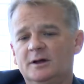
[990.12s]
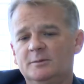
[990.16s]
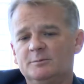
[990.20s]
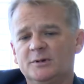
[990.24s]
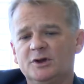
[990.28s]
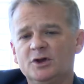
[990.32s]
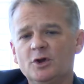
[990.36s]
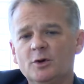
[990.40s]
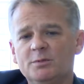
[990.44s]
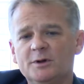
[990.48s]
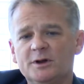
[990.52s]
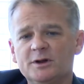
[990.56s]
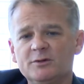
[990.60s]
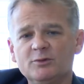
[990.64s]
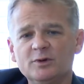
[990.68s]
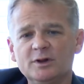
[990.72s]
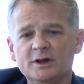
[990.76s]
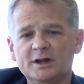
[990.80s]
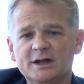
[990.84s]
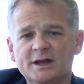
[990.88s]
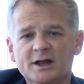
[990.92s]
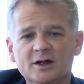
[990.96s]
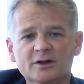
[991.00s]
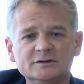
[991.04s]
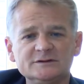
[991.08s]
but nobody
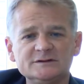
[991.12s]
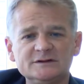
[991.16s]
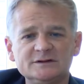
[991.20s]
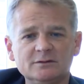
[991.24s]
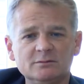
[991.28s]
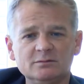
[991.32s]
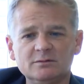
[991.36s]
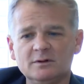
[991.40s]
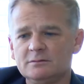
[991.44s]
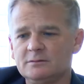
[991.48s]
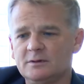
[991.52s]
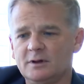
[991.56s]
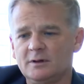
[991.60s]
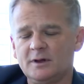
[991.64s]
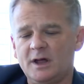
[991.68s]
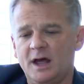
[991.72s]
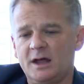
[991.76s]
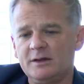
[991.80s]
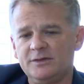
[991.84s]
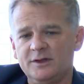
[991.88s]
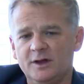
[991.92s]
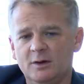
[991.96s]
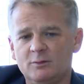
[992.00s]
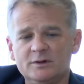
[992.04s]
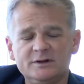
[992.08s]
really knows. So
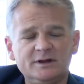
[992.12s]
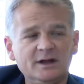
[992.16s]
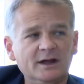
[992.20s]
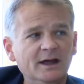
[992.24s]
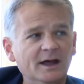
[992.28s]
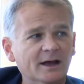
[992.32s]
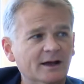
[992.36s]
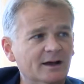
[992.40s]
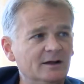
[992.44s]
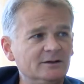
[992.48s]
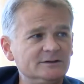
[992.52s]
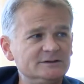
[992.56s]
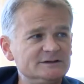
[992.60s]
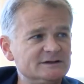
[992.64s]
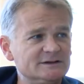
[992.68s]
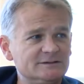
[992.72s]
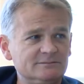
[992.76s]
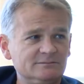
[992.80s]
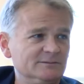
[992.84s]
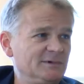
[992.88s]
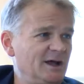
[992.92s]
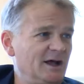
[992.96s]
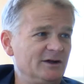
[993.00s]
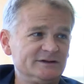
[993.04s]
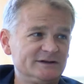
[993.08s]
I thought, what the heck? I'll
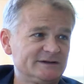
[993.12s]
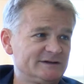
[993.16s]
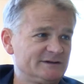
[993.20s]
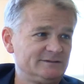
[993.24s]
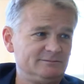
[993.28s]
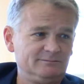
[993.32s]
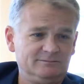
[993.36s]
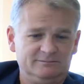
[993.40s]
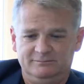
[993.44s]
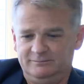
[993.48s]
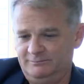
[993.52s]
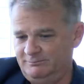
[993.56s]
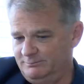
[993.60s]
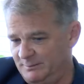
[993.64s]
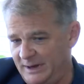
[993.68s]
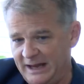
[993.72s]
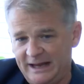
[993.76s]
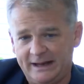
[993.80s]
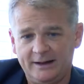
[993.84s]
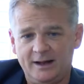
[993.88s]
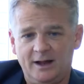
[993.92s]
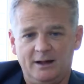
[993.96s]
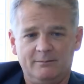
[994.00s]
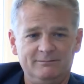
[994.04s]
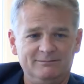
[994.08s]
just, I'll just
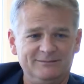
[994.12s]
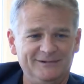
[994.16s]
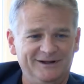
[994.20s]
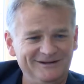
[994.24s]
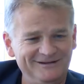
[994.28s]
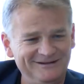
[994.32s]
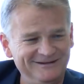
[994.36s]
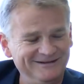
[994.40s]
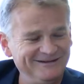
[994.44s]
make it up.